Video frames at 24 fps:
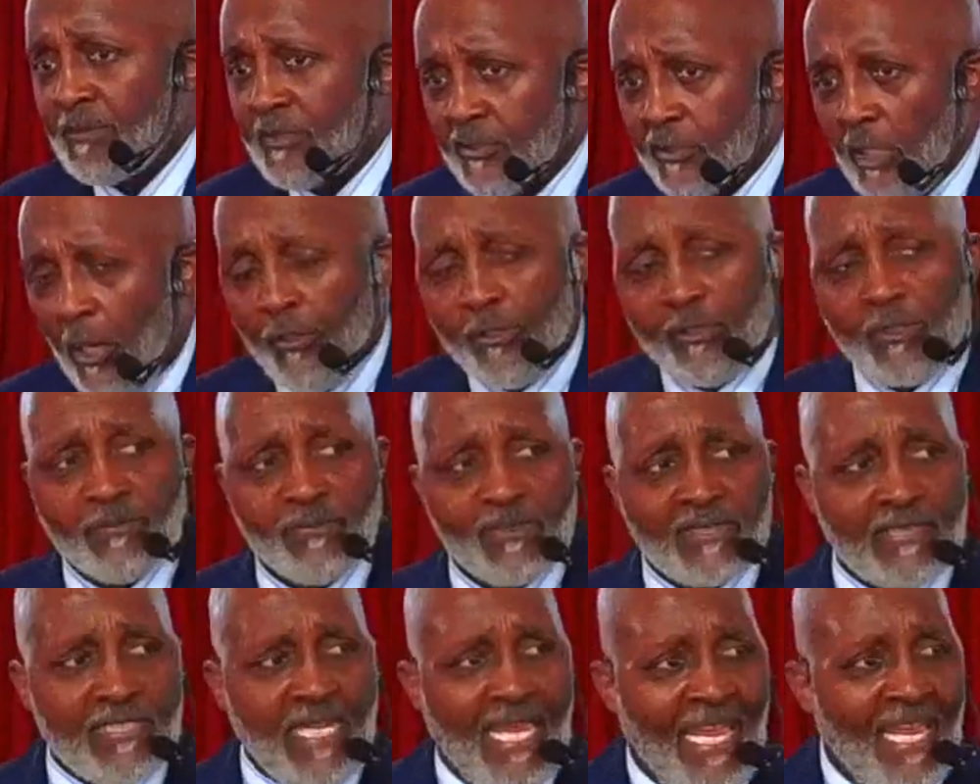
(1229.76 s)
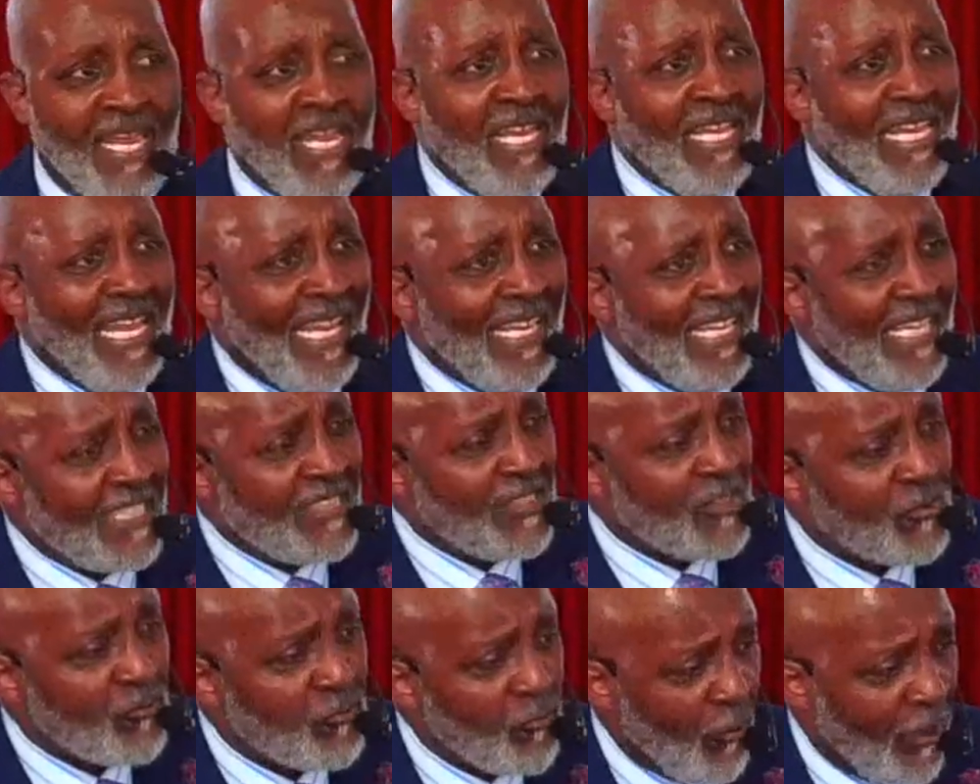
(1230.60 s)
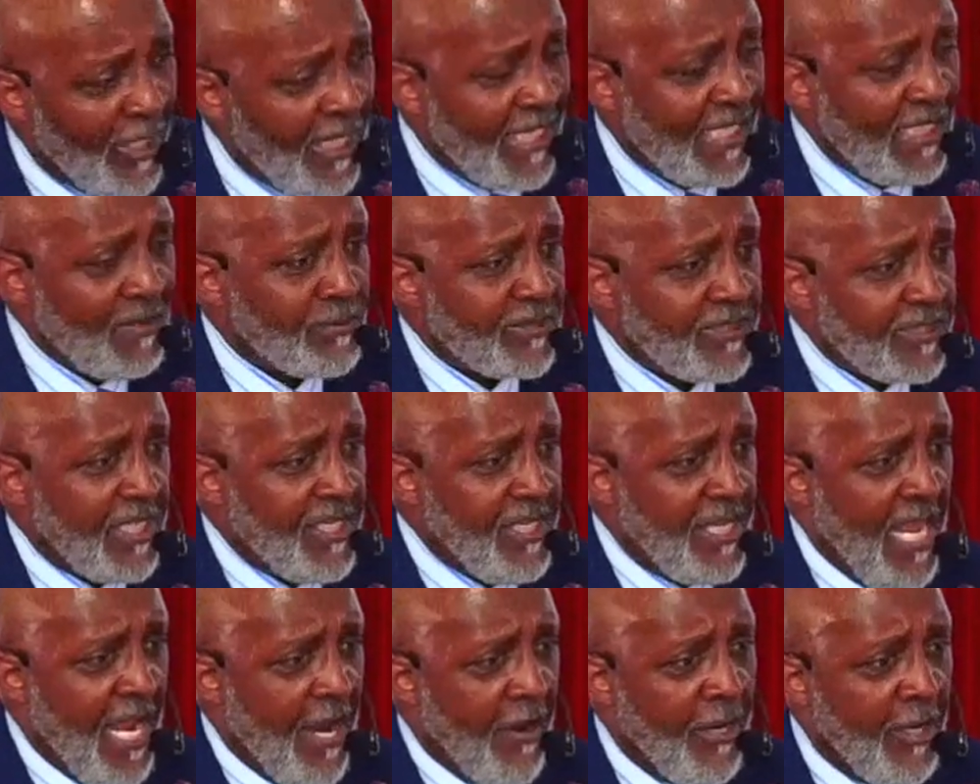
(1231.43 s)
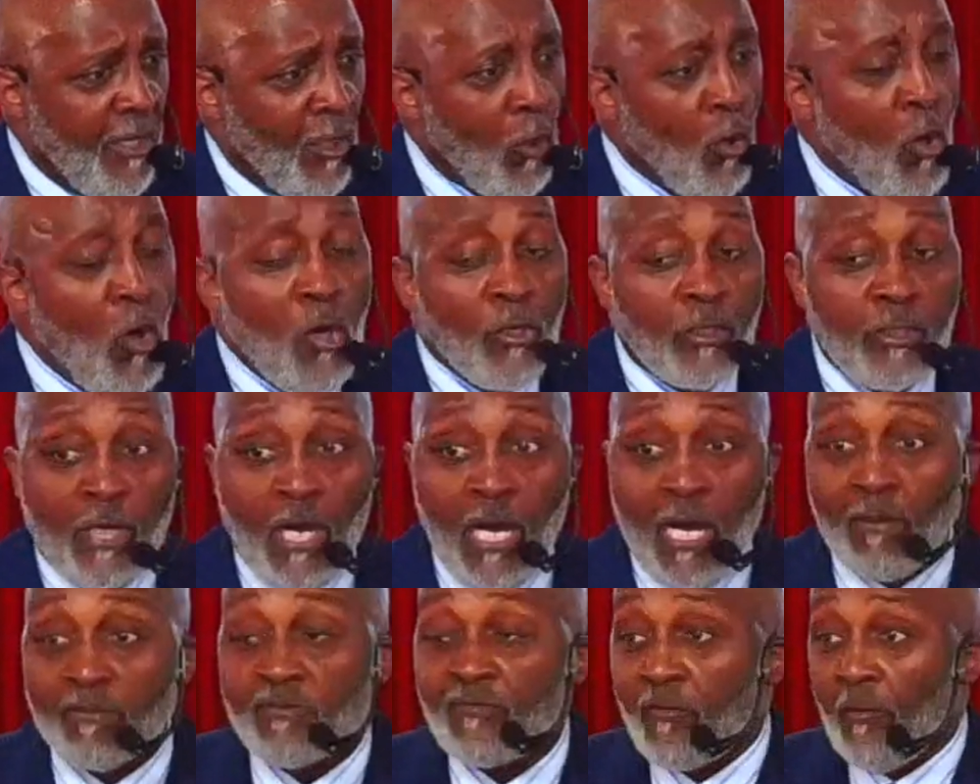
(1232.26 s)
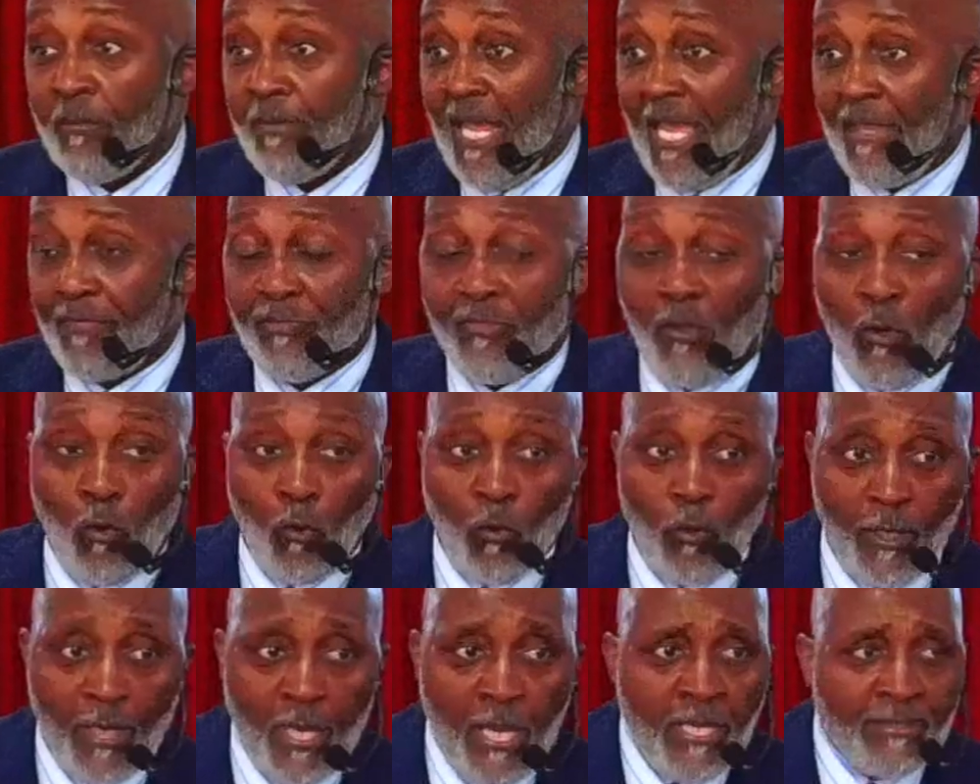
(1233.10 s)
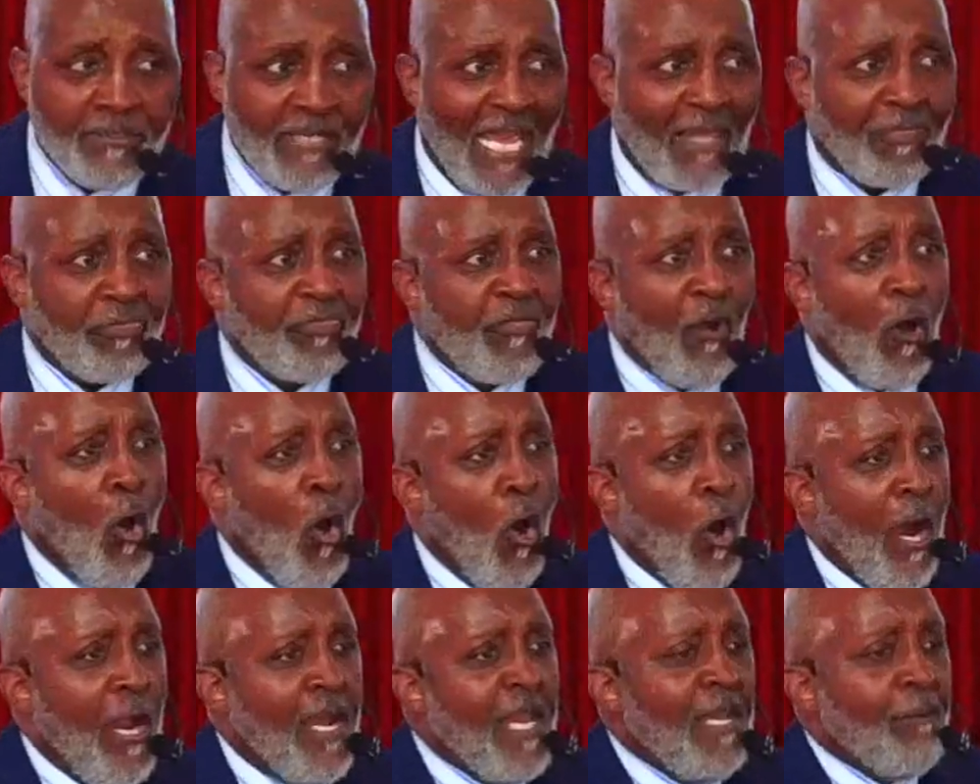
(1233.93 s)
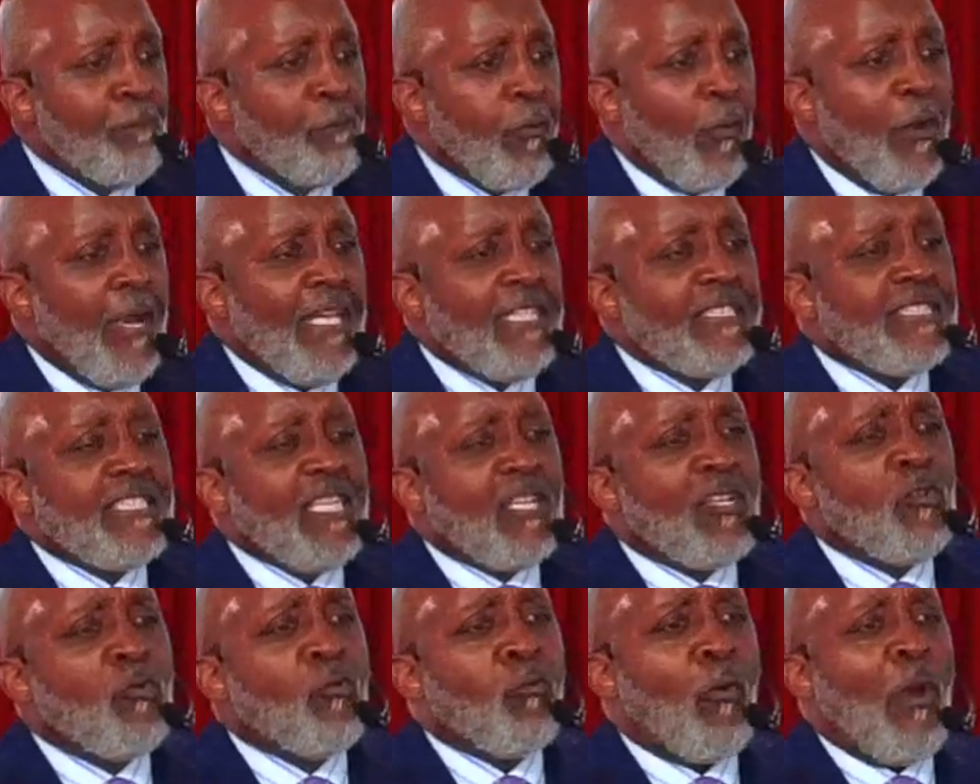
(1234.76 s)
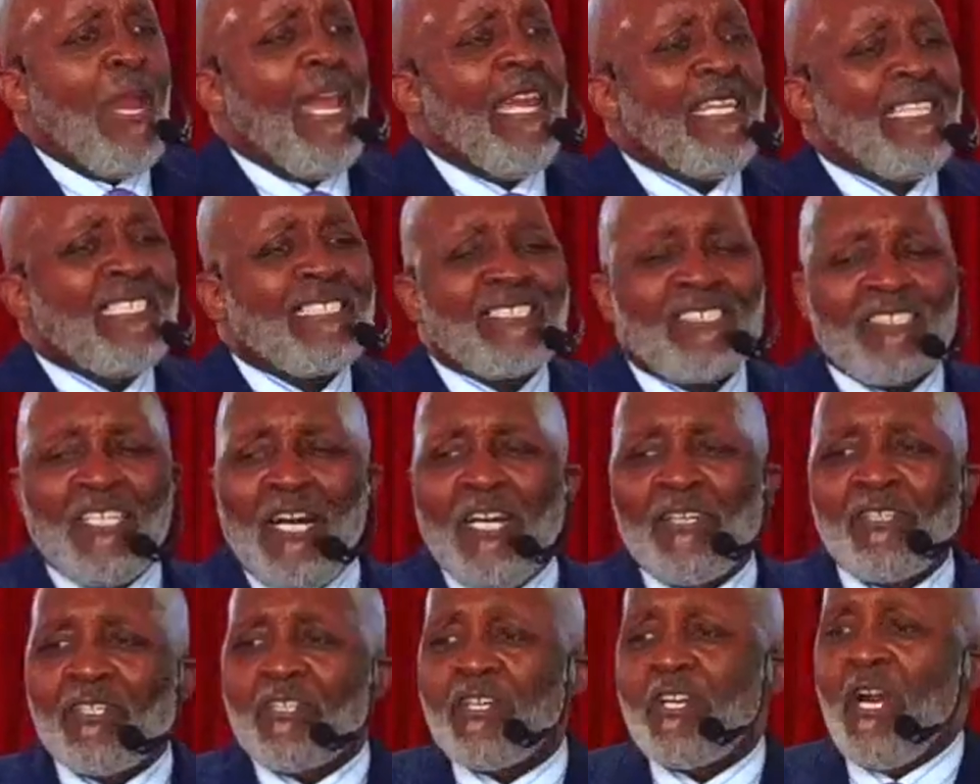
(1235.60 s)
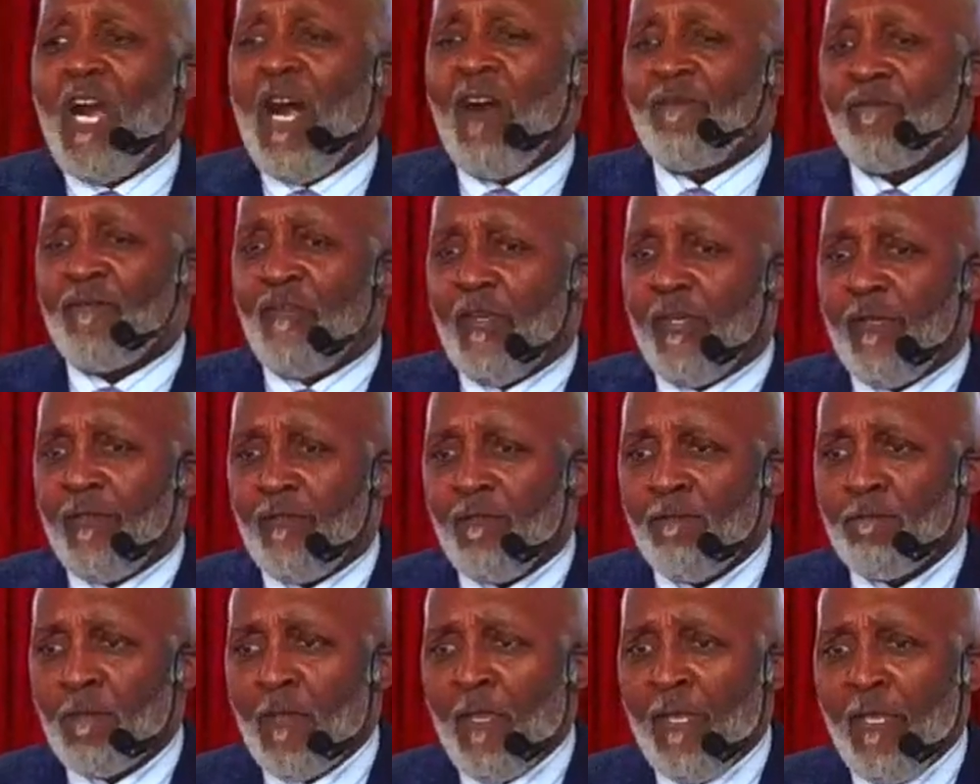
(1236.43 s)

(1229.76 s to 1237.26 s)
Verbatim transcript: circumstance, an extreme scenario comes from that thorn. That thorn brings the greatest uncomfort